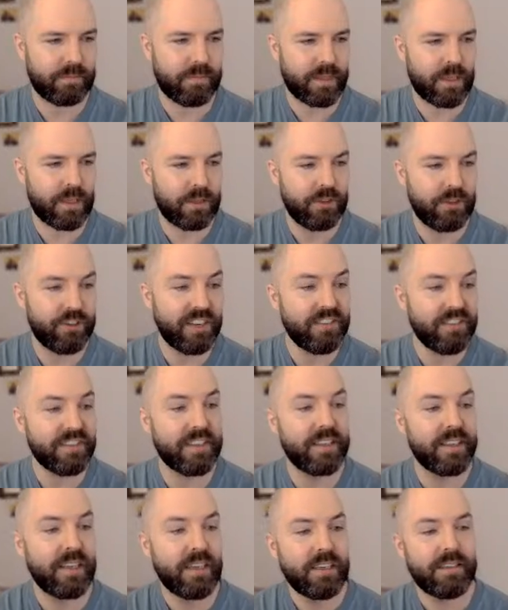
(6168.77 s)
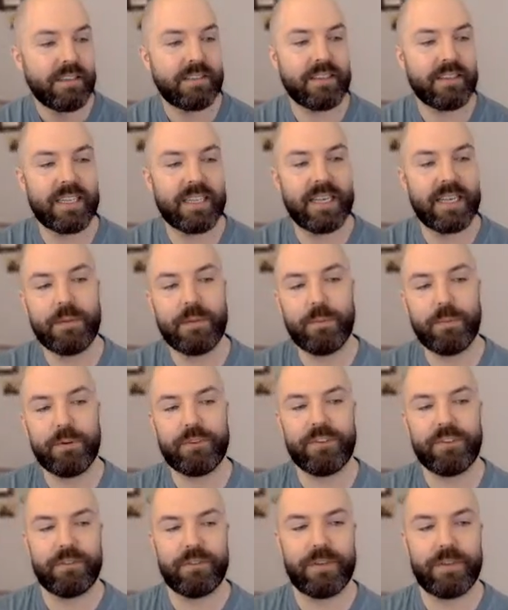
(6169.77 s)
Jason said, can any
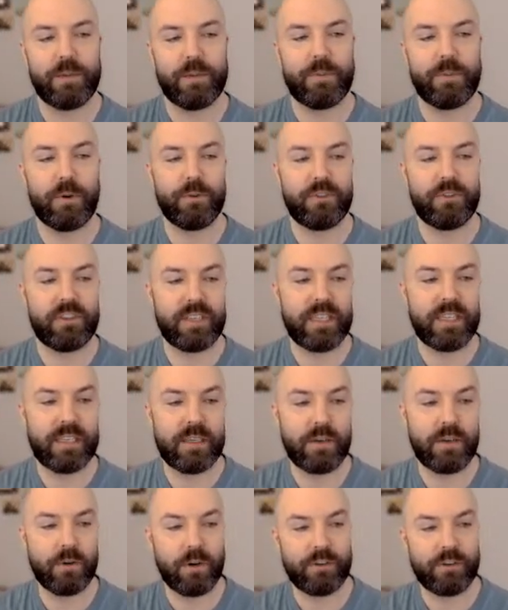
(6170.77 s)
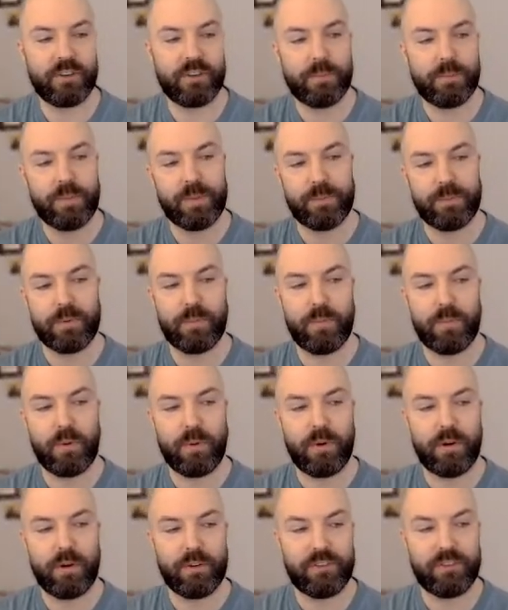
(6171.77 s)
person develop OCD or are some people
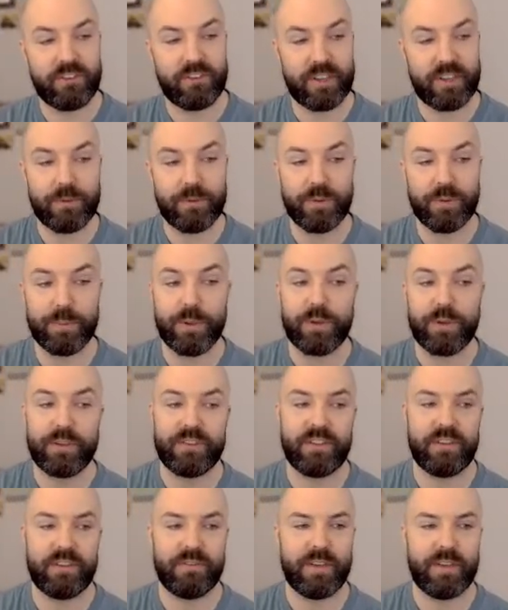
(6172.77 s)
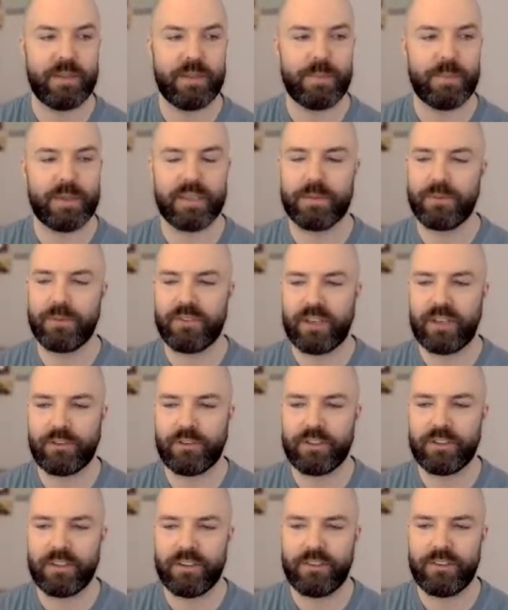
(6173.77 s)
more susceptible to developing
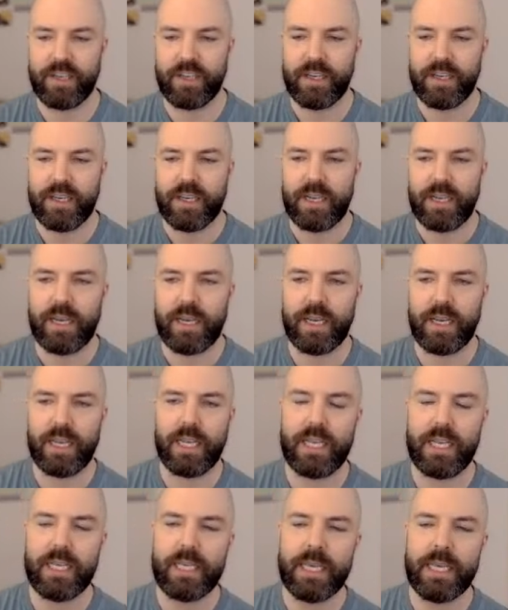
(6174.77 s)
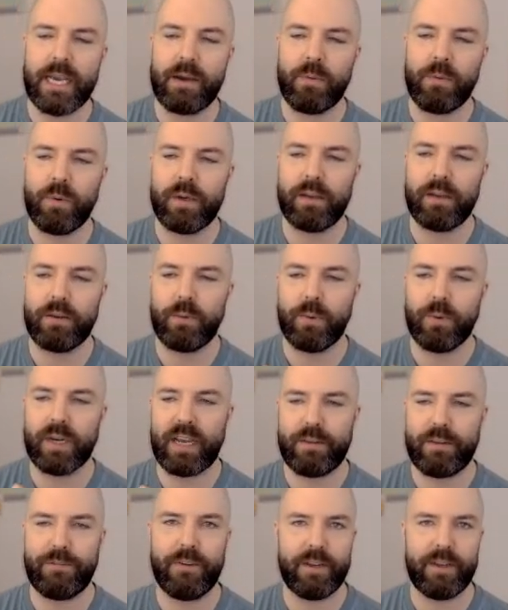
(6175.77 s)
obsessions? What I
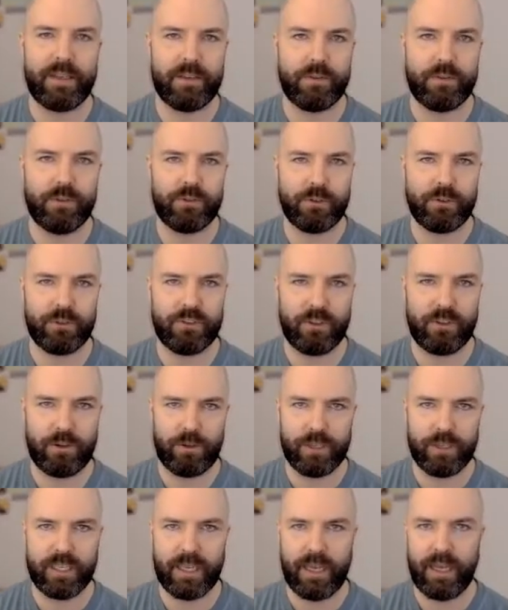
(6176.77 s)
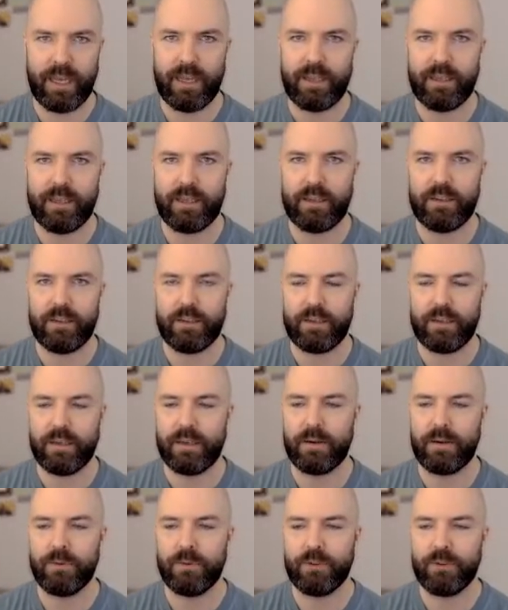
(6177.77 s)
find useful to look
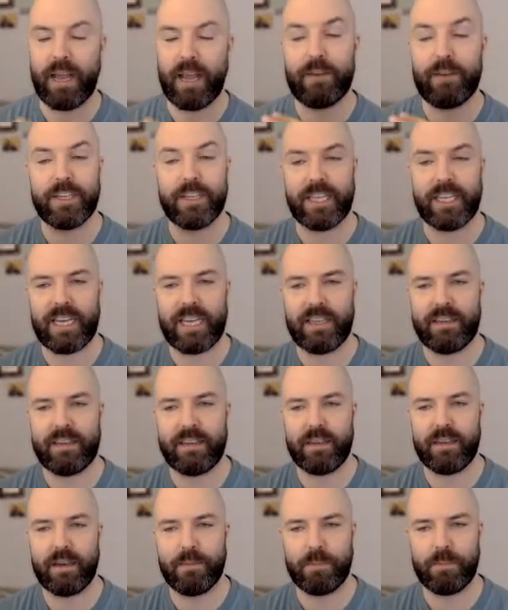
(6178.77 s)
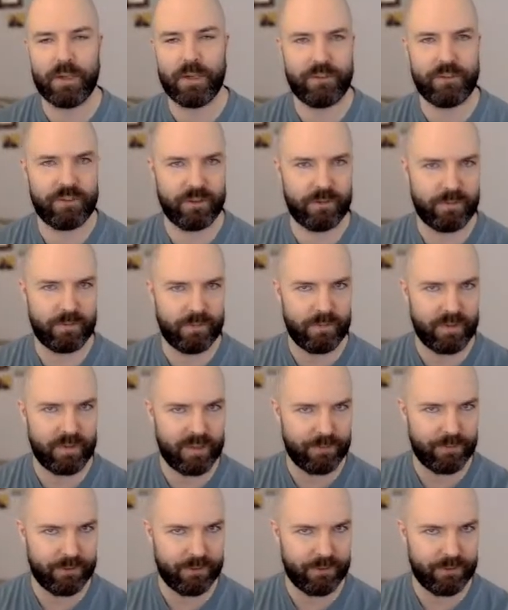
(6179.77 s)
at, so having had a bunch of different